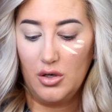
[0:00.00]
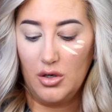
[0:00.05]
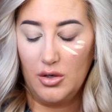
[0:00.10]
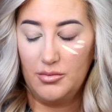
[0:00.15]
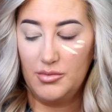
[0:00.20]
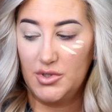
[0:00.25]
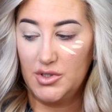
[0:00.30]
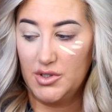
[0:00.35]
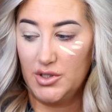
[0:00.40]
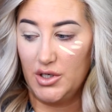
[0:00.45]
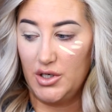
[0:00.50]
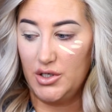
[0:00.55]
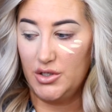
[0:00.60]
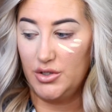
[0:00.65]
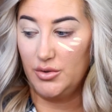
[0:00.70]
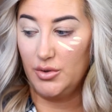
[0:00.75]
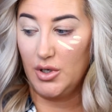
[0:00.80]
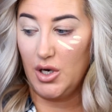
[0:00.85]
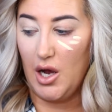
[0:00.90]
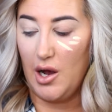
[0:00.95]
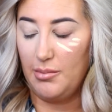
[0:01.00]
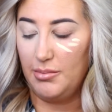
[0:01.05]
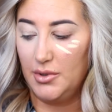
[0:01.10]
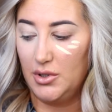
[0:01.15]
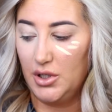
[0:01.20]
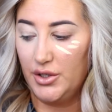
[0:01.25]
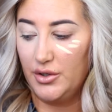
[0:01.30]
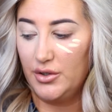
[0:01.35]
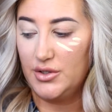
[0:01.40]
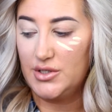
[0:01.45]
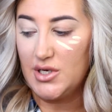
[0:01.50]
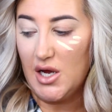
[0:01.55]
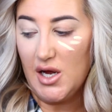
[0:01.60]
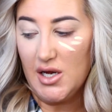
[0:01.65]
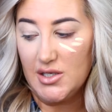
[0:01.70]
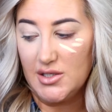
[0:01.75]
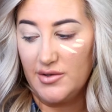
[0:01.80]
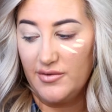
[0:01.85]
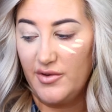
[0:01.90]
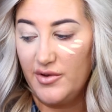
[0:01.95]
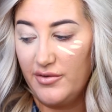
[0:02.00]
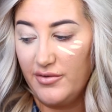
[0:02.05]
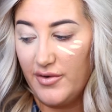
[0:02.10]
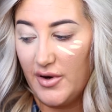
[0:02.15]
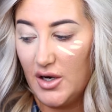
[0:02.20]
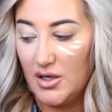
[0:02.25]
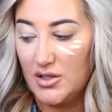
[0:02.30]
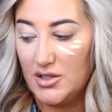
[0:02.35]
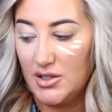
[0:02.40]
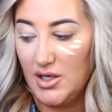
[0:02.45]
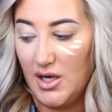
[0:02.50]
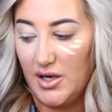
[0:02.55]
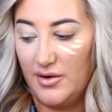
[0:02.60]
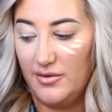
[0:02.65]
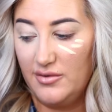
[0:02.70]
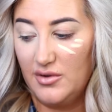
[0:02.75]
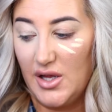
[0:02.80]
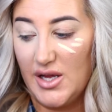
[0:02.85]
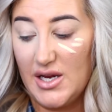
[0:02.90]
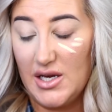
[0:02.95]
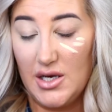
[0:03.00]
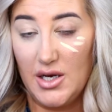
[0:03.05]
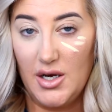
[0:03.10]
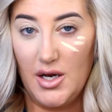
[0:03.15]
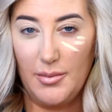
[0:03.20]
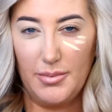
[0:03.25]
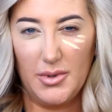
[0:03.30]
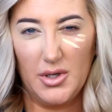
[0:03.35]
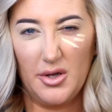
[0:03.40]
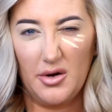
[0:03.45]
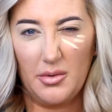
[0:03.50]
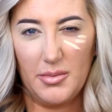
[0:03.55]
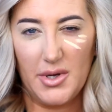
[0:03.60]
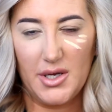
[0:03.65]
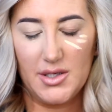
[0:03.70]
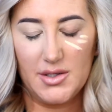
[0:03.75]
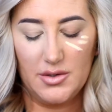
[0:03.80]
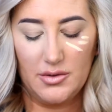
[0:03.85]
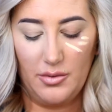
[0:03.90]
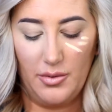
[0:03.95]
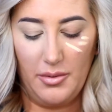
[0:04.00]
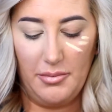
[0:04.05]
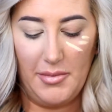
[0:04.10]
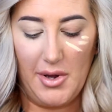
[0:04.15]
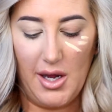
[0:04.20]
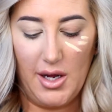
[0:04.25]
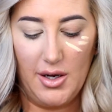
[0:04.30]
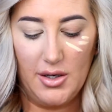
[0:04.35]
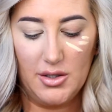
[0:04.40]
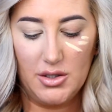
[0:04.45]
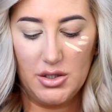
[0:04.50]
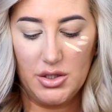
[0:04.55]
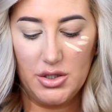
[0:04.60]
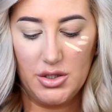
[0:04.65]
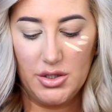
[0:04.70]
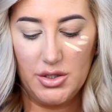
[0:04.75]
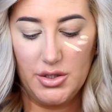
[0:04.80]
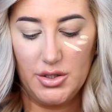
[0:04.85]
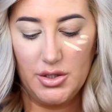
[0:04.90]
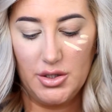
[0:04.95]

I'm just going to do a couple little dots of the fair to kind of lighten it up a little bit so we match.